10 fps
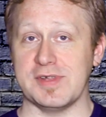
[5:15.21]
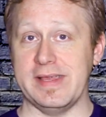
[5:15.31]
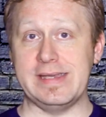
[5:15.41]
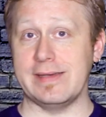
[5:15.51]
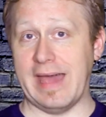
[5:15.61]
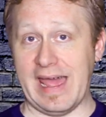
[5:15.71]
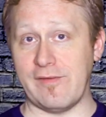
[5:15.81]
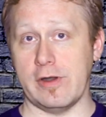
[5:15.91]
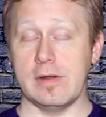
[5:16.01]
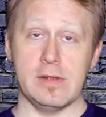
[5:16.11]
Elite,
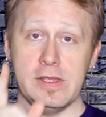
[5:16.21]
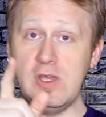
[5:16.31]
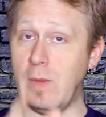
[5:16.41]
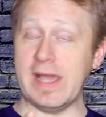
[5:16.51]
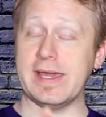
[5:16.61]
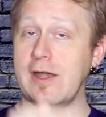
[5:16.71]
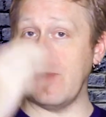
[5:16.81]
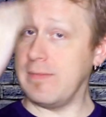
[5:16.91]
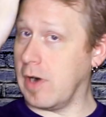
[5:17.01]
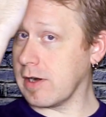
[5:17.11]
ever. You might get a
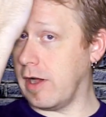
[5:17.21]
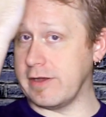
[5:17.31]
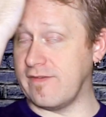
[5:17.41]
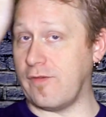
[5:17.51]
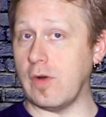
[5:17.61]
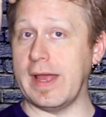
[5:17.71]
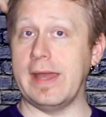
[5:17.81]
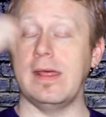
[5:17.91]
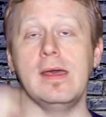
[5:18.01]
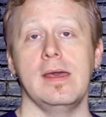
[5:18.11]
red mark on your
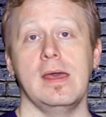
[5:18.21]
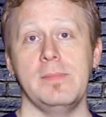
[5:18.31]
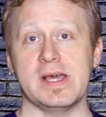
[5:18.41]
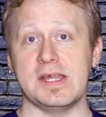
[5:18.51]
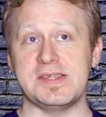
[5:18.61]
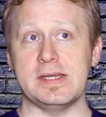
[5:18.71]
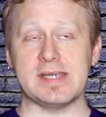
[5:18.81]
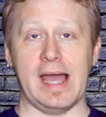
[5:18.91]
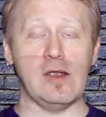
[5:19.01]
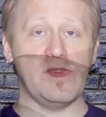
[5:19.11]
forehead because the entire